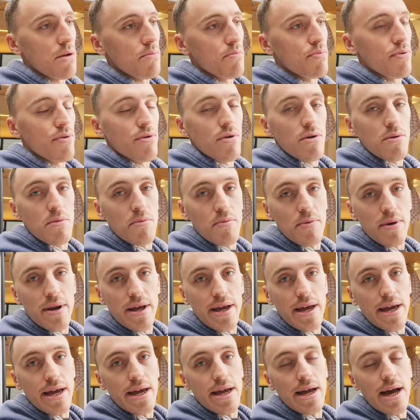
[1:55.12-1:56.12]

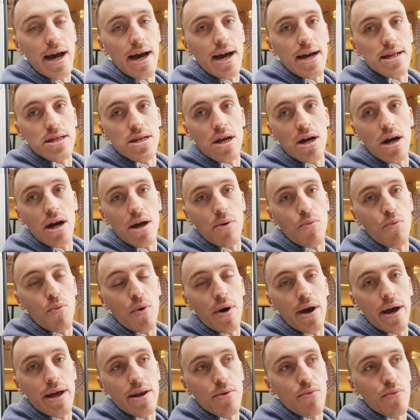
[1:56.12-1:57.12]
probably at a time
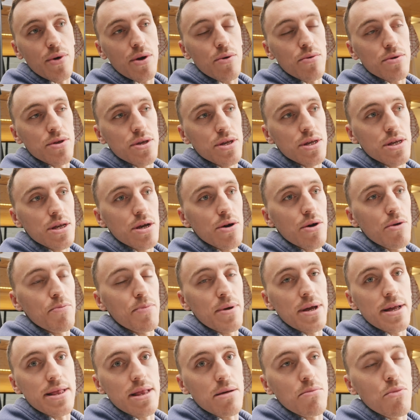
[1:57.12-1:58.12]
when it would
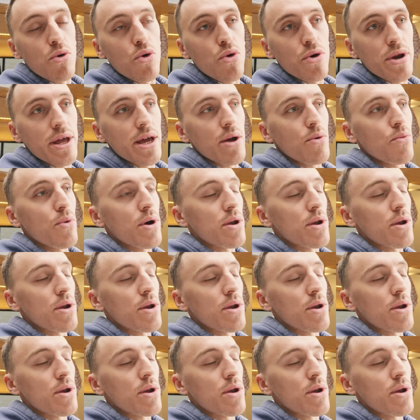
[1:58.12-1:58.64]
be in the morning,